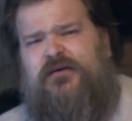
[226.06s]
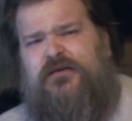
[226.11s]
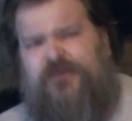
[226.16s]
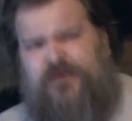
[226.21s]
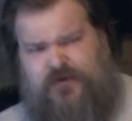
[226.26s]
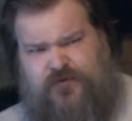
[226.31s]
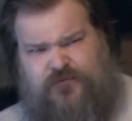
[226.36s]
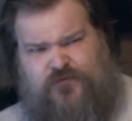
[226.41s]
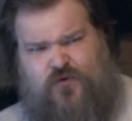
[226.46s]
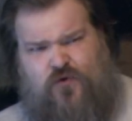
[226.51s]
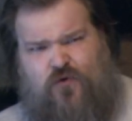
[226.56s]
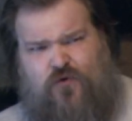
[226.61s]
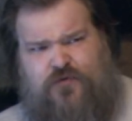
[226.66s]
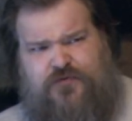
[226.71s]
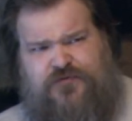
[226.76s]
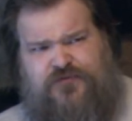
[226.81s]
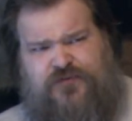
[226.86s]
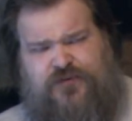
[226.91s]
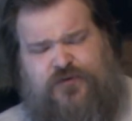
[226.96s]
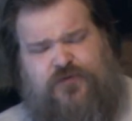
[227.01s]
And then, of
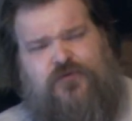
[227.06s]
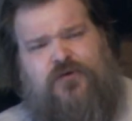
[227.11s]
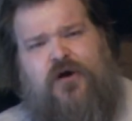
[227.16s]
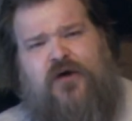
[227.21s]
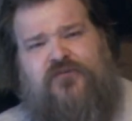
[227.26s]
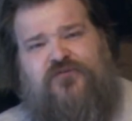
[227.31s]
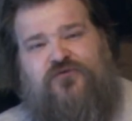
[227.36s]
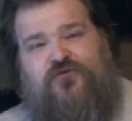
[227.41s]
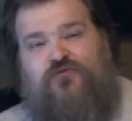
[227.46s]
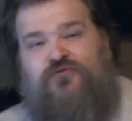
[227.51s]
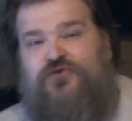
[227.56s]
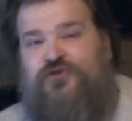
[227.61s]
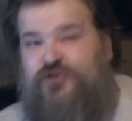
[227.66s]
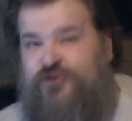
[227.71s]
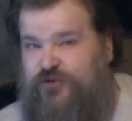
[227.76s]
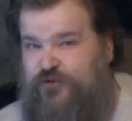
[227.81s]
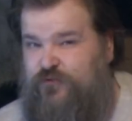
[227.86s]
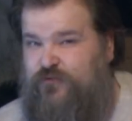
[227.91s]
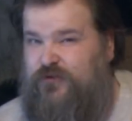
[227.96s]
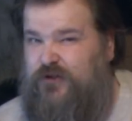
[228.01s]
course, it could also
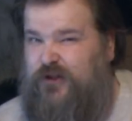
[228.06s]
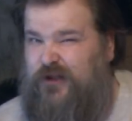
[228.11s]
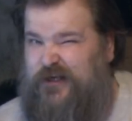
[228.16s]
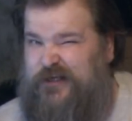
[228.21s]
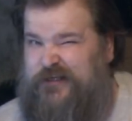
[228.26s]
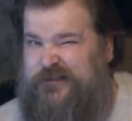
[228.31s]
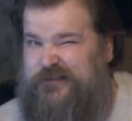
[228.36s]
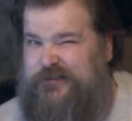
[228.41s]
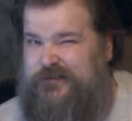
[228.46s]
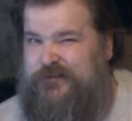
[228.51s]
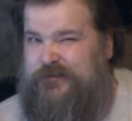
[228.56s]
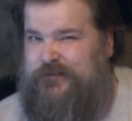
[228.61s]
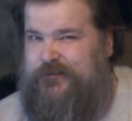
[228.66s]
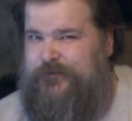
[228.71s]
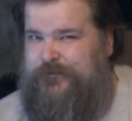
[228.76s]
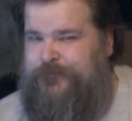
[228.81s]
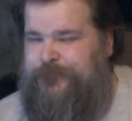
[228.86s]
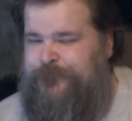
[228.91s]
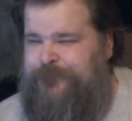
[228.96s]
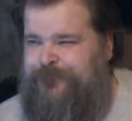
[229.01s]
shoot lightning.